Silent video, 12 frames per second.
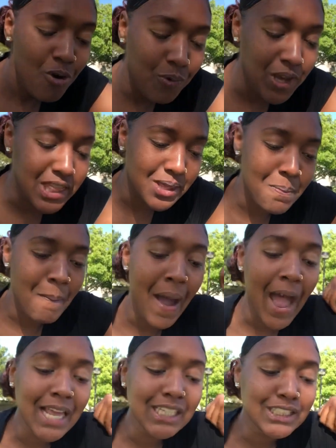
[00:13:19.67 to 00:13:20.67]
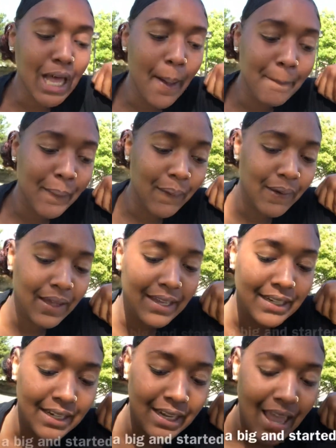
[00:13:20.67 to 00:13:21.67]
with my top
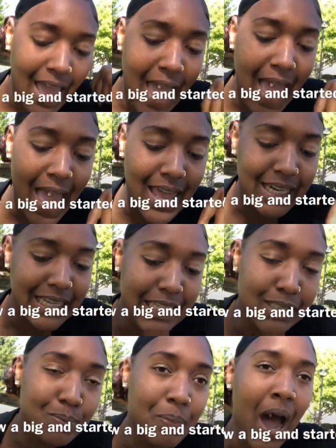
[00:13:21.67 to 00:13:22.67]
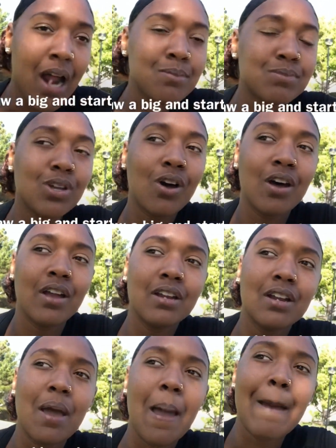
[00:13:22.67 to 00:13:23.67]
on and his bottoms
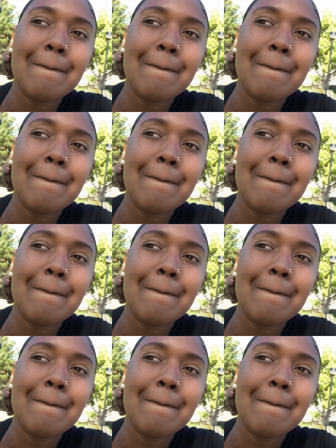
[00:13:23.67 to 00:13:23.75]
on.